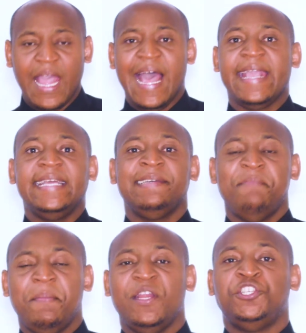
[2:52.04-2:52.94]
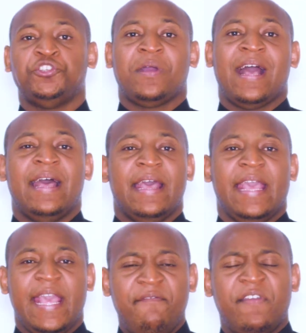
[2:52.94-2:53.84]
I get a memory jogger.
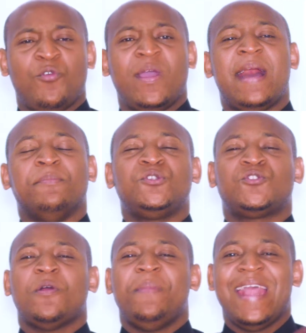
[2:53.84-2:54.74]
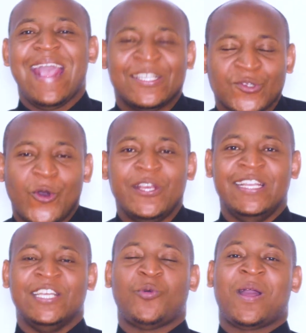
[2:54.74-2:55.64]
Even when I'm so many years old
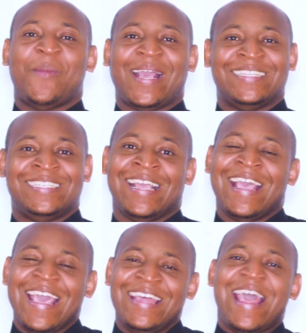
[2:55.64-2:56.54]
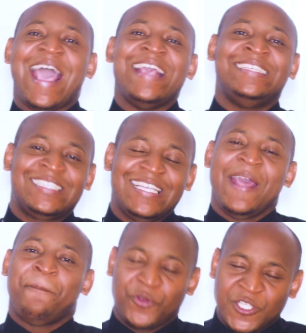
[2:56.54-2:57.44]
in network marketing, there is
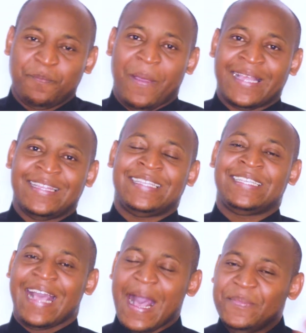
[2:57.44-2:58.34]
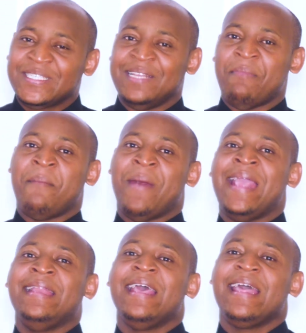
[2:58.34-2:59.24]
still a prospect that comes in my
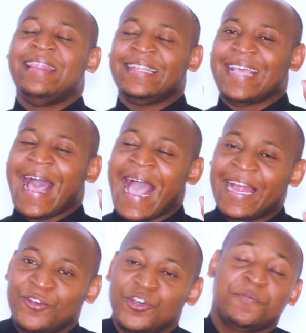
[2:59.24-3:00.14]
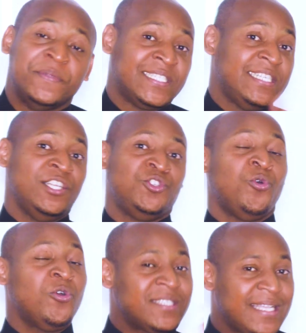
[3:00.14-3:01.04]
mind that I had not presented
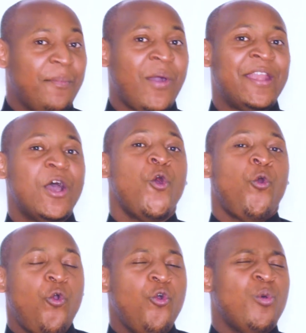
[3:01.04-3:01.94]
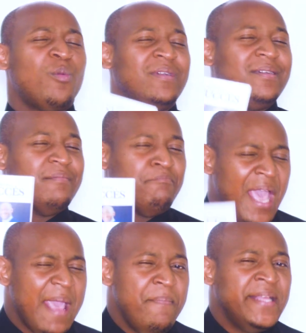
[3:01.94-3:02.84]
to or someone who
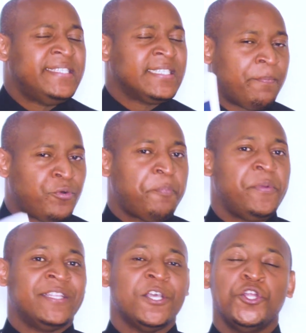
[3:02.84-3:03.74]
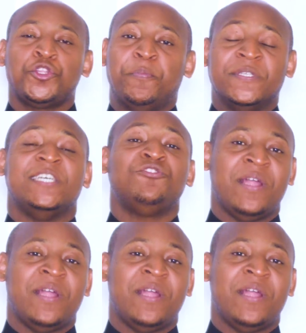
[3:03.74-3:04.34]
maybe it is appropriate to present